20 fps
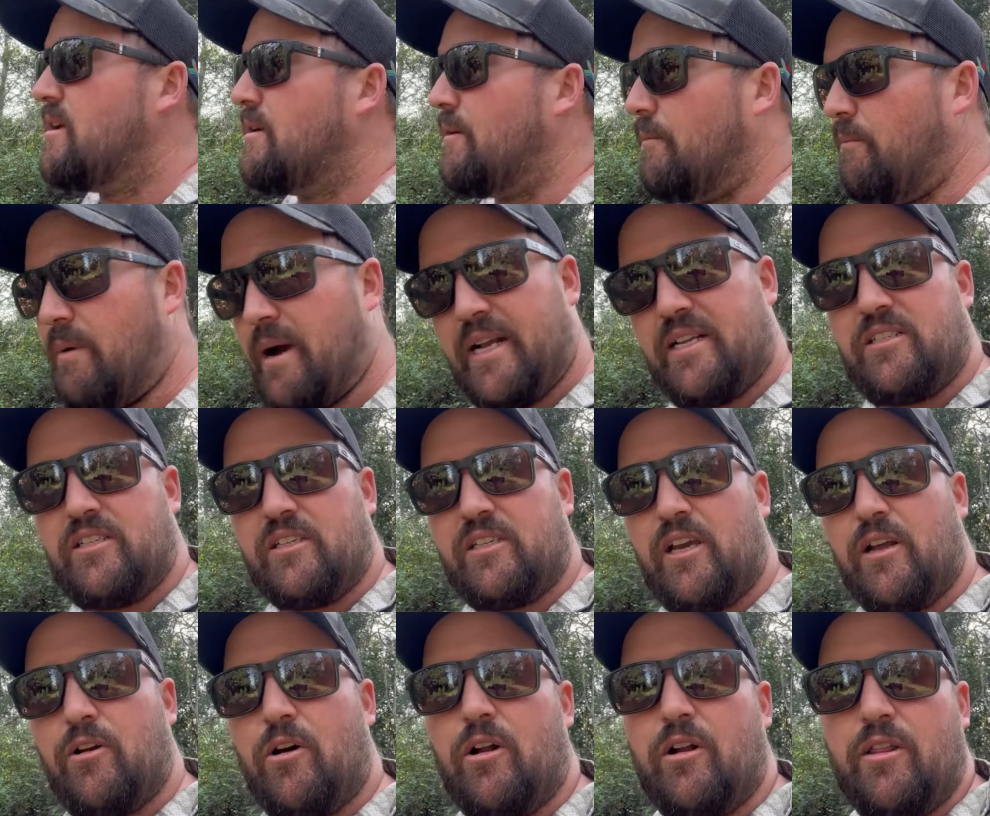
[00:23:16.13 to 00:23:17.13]
but just
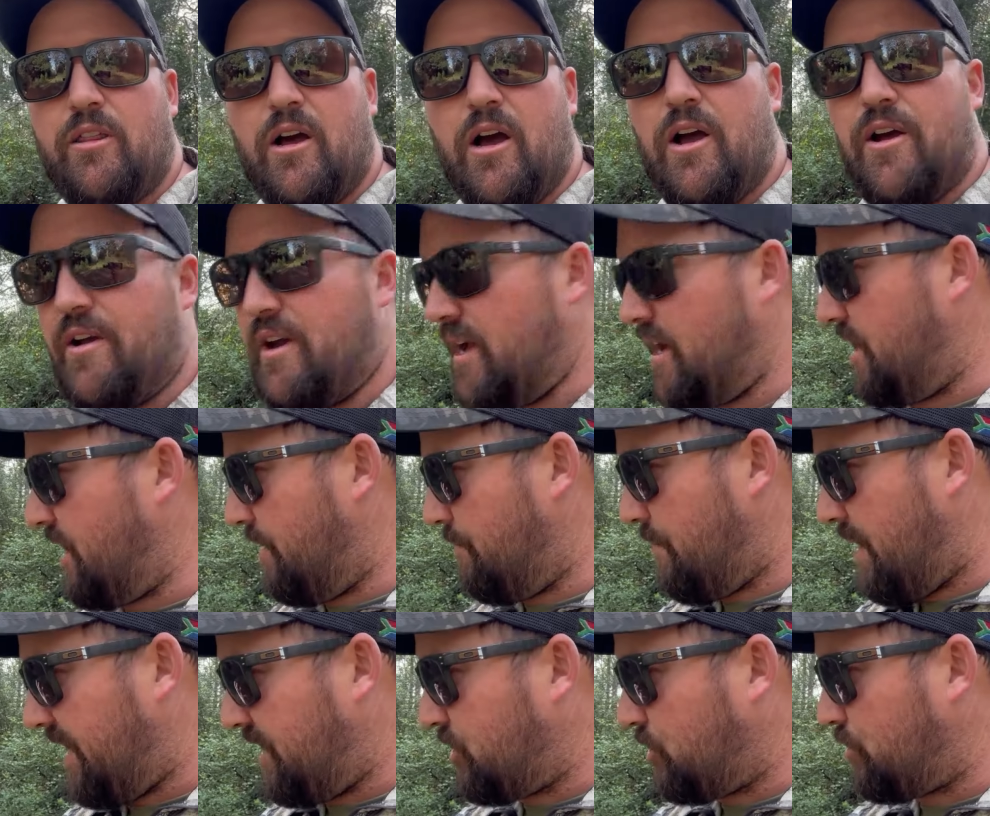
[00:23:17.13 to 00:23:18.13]
get hold of the owner and
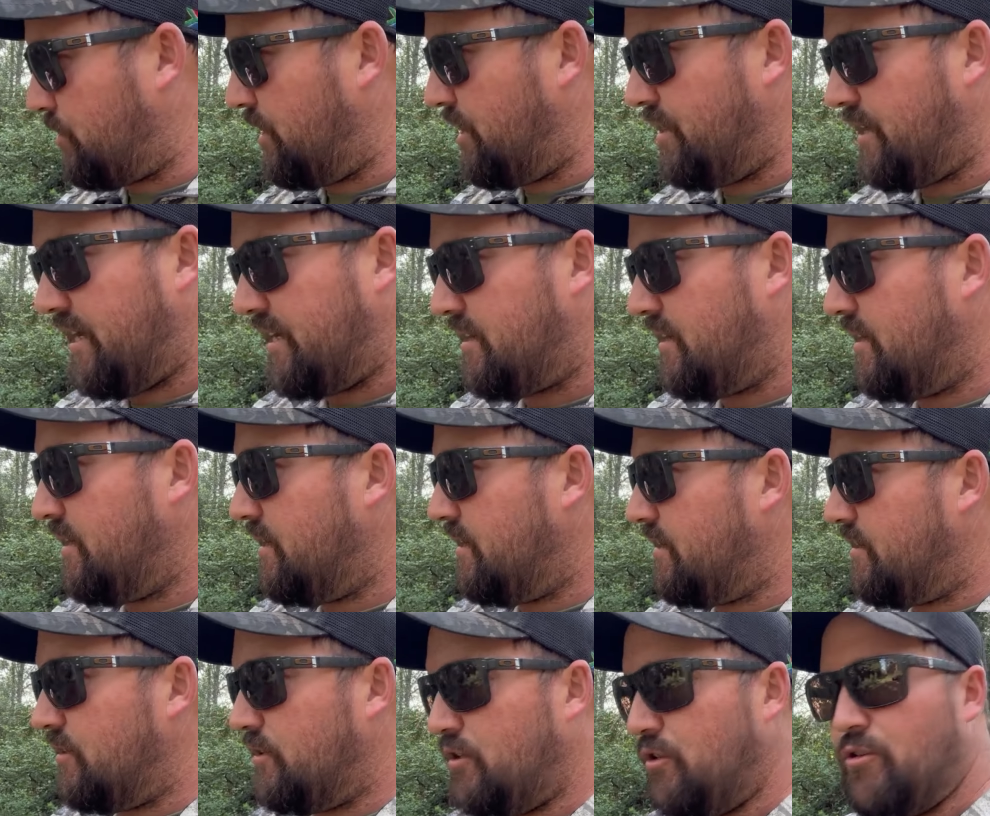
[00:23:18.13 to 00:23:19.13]
make sure that
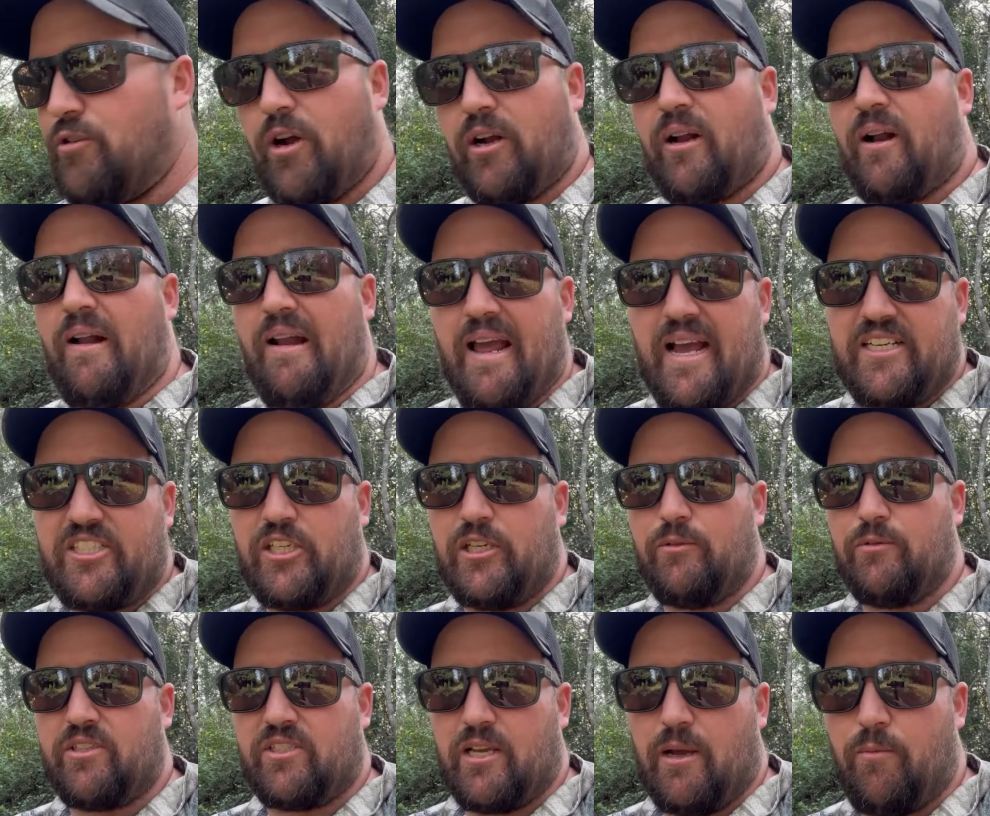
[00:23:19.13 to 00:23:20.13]
you're not clashing
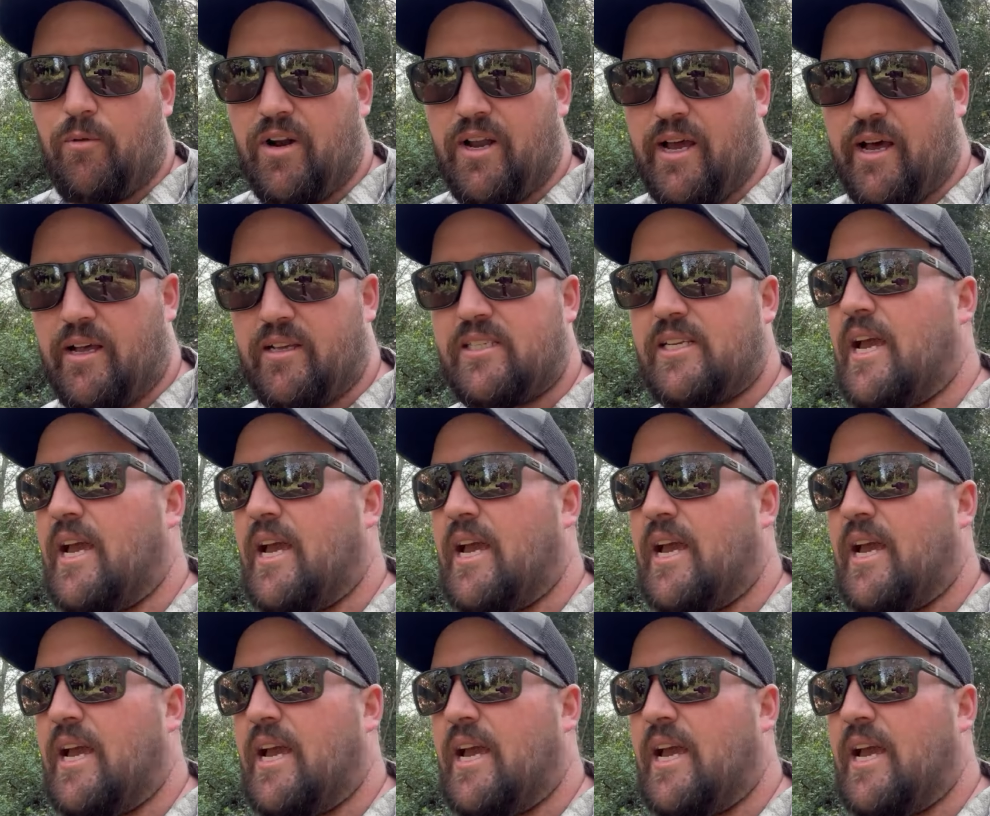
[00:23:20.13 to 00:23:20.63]
with someone else.